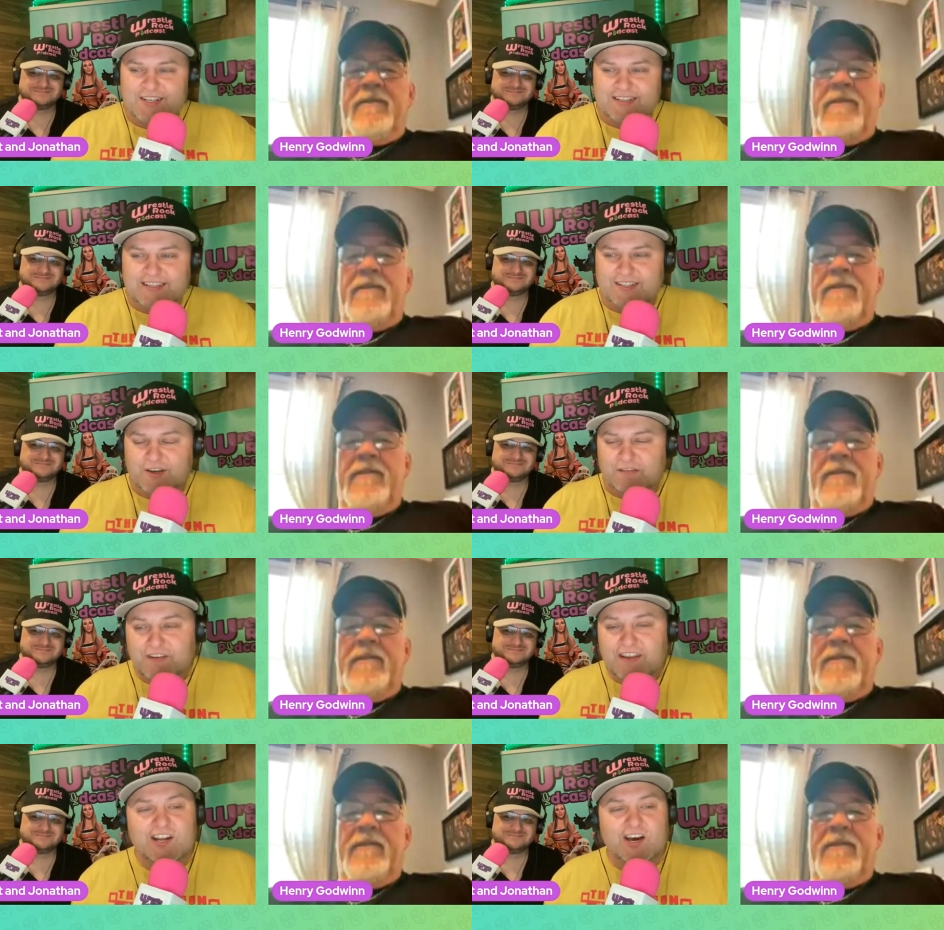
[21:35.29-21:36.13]
Speaker 1: the
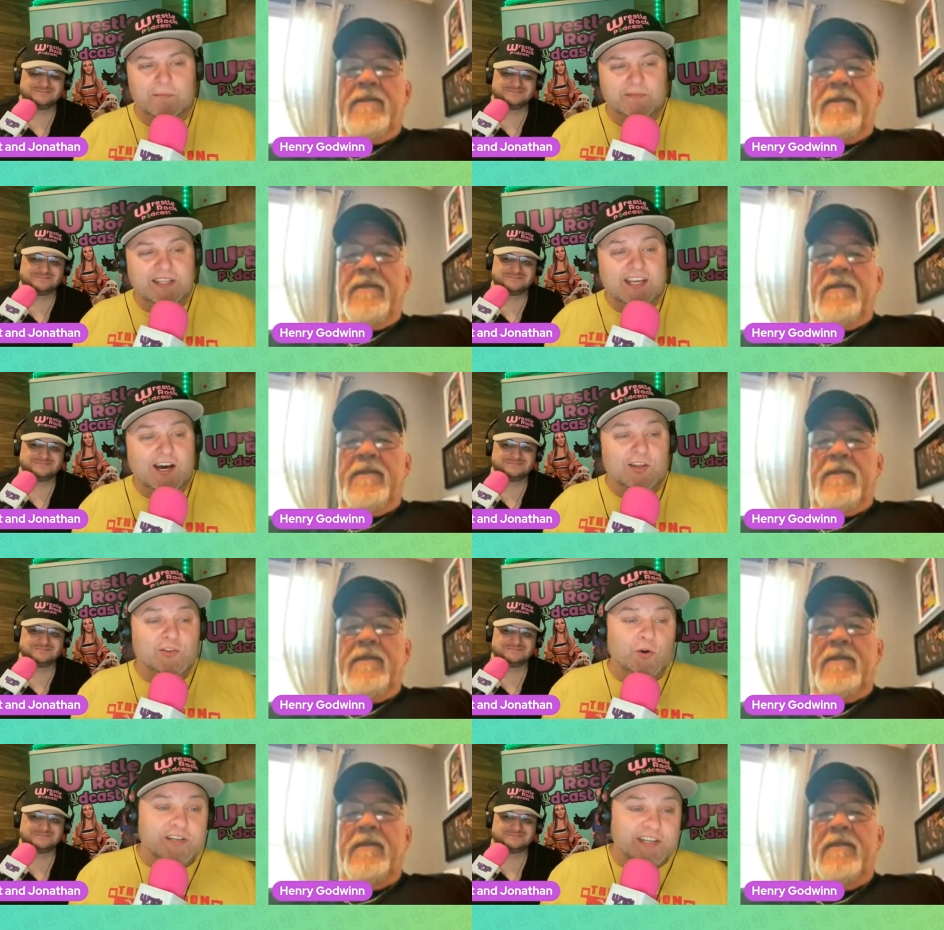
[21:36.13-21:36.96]
Phenom, the
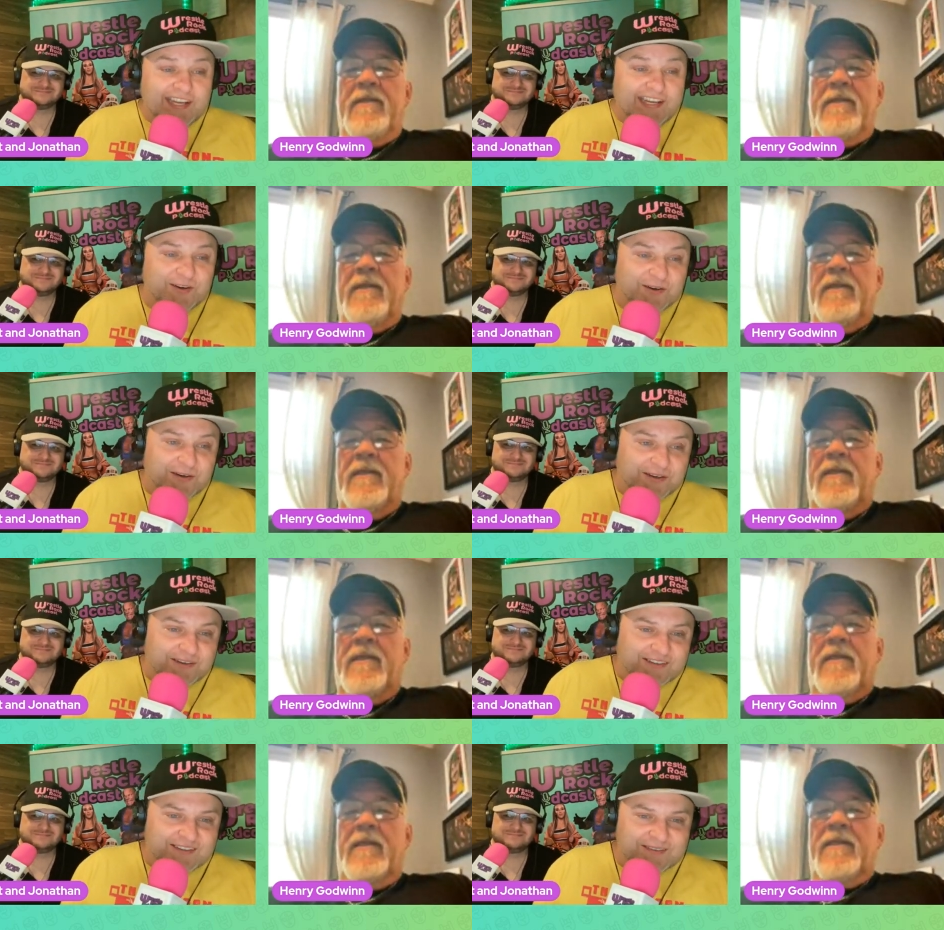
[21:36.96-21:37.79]

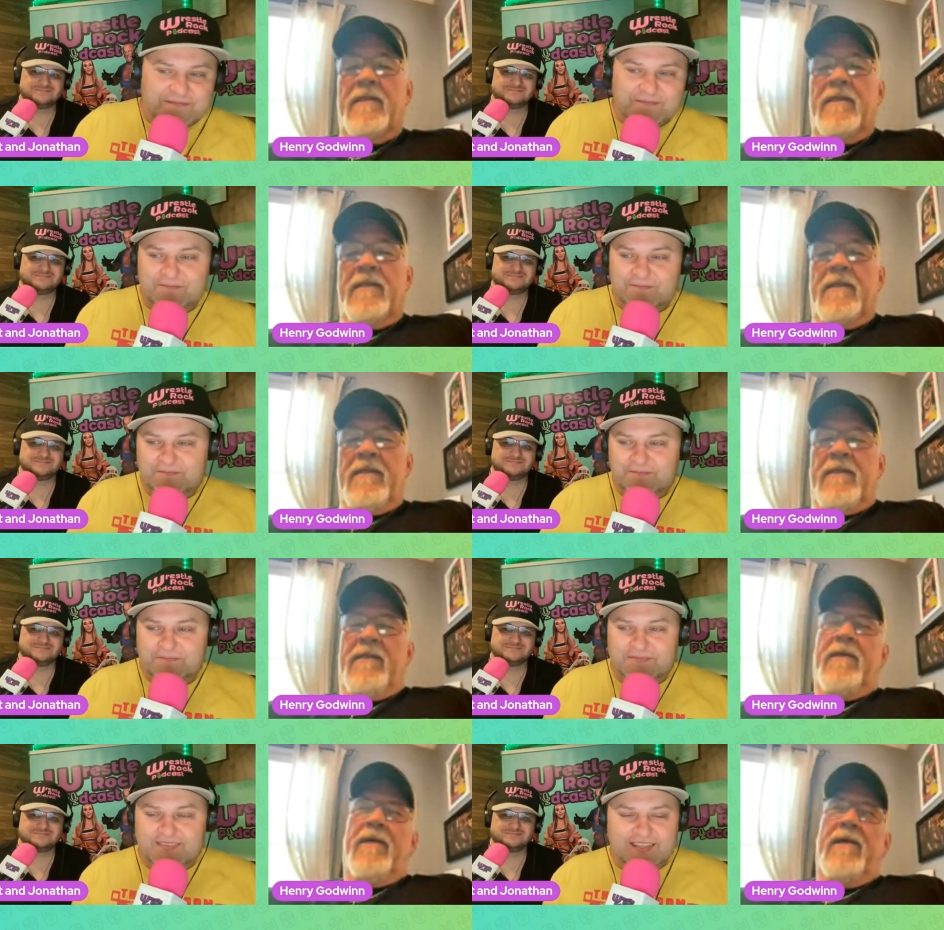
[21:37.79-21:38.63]
Undertaker.
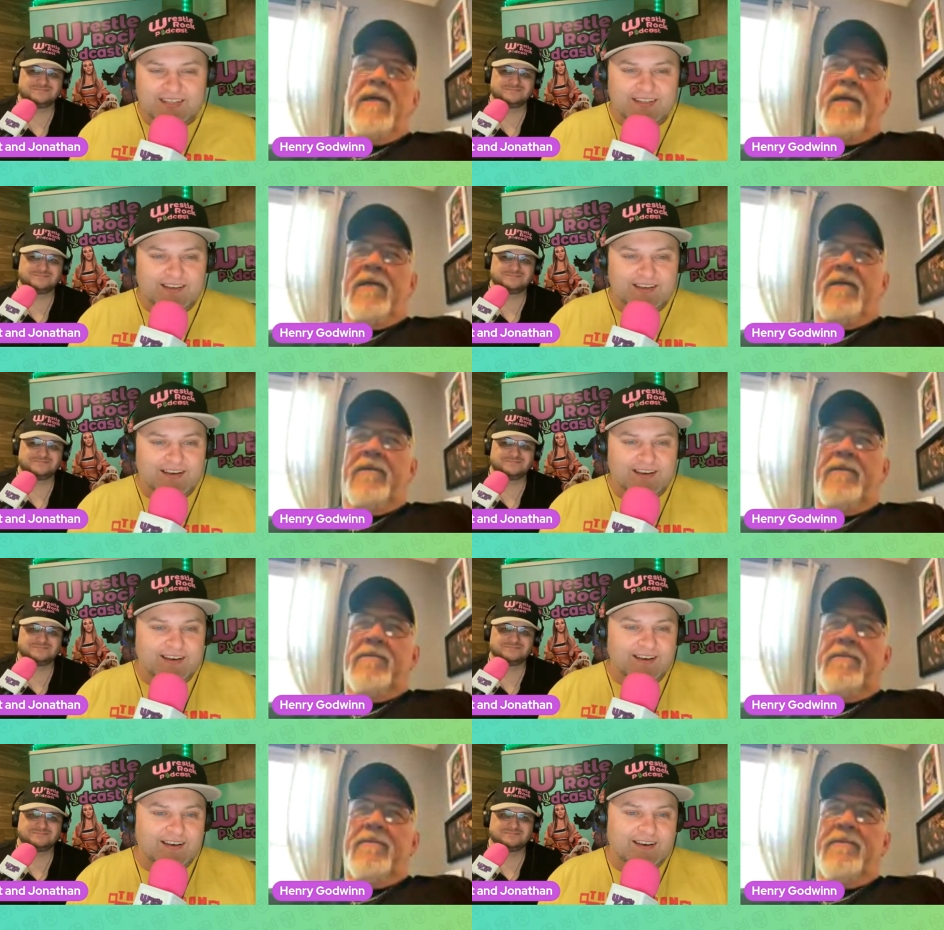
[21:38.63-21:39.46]
A
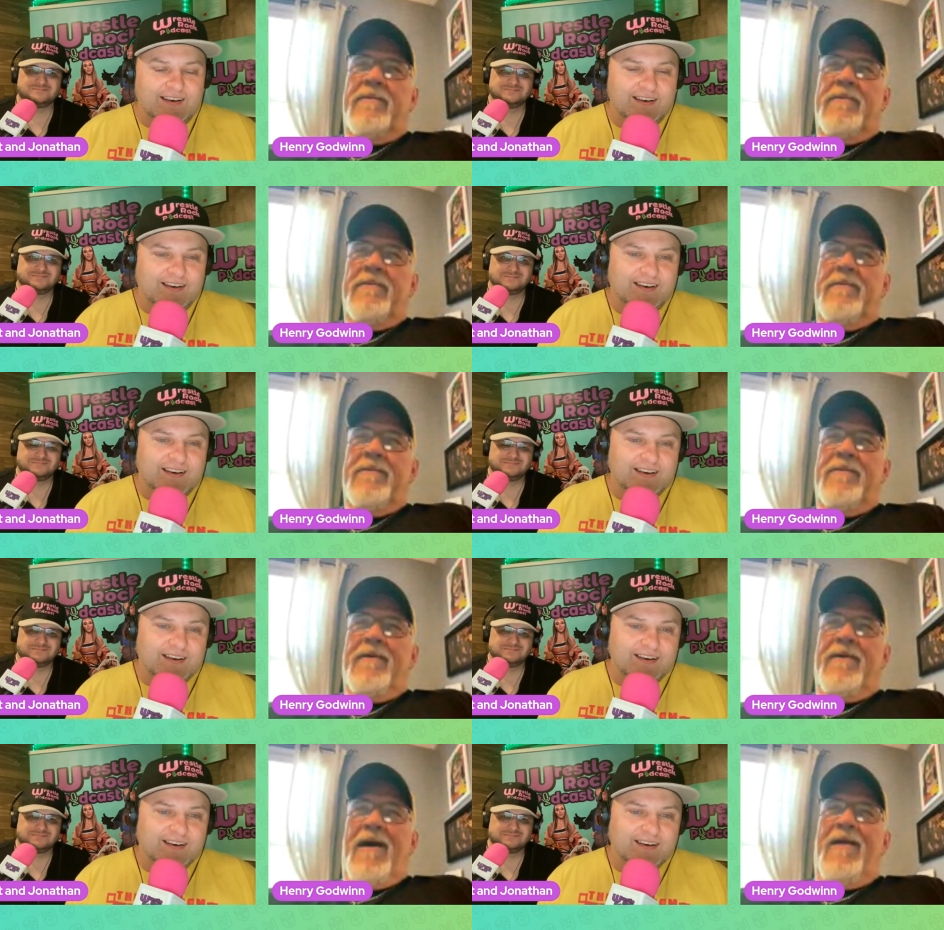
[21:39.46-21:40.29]

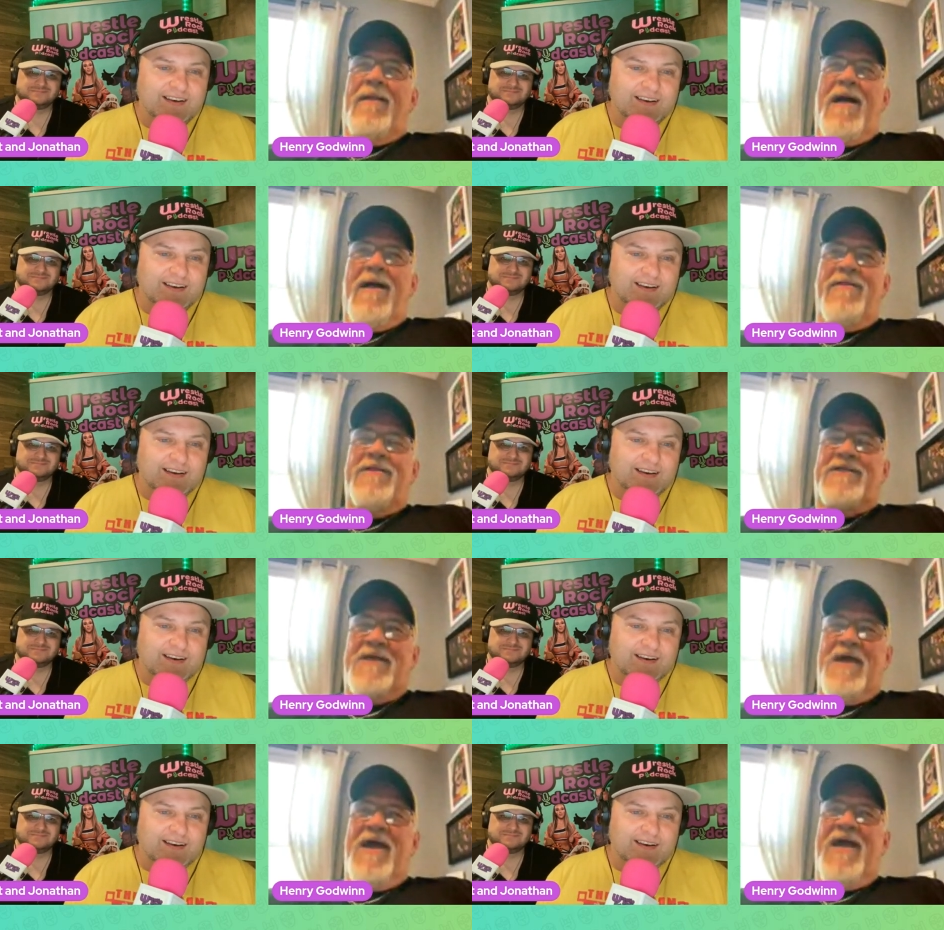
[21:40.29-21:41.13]
Speaker 2: lot of the
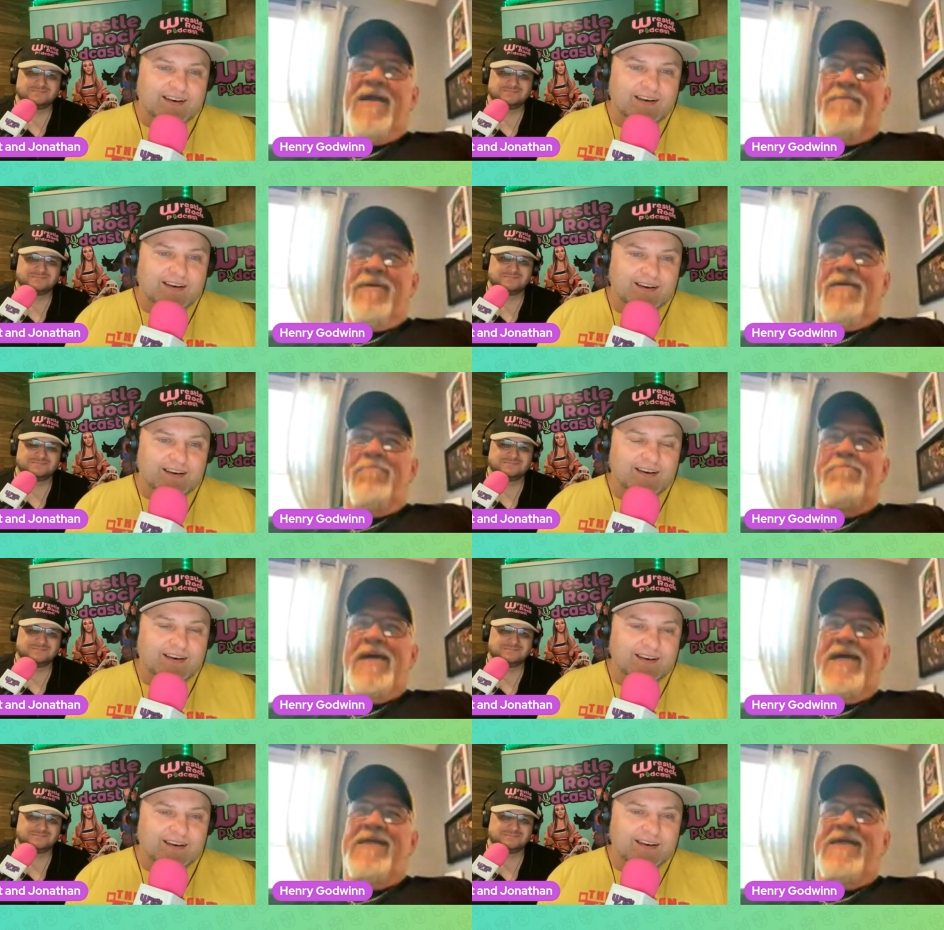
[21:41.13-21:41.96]
same. A
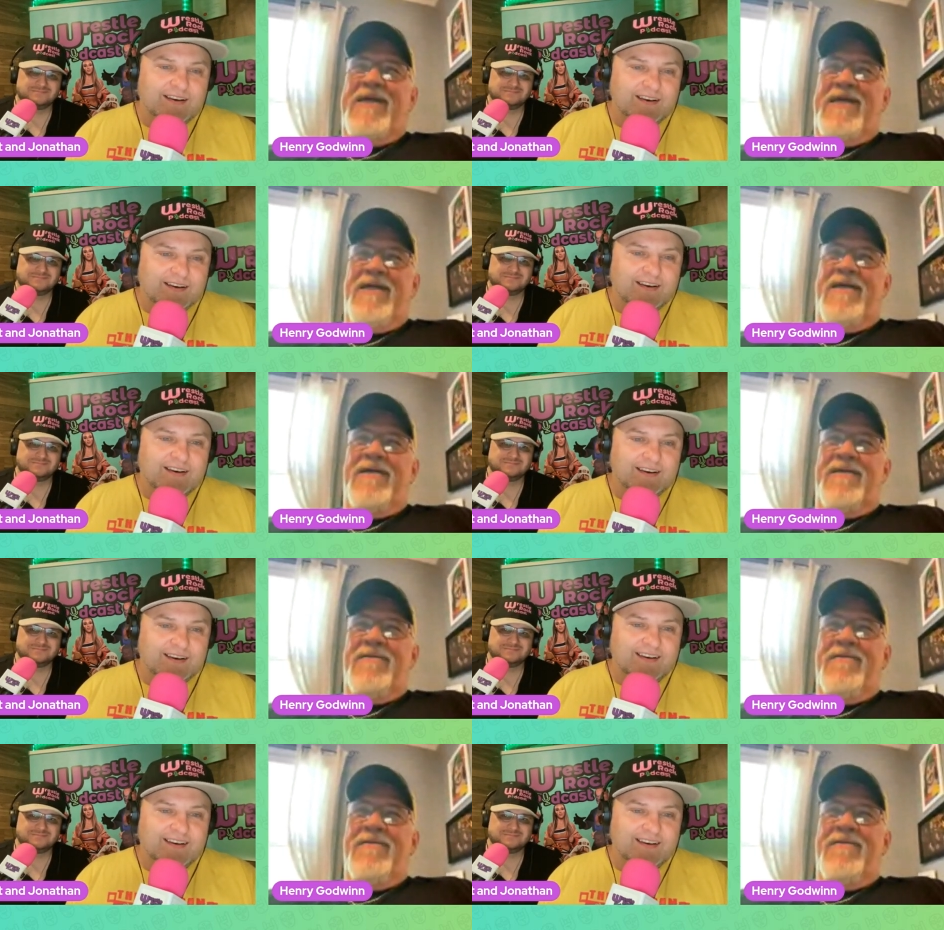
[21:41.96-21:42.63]
big kid.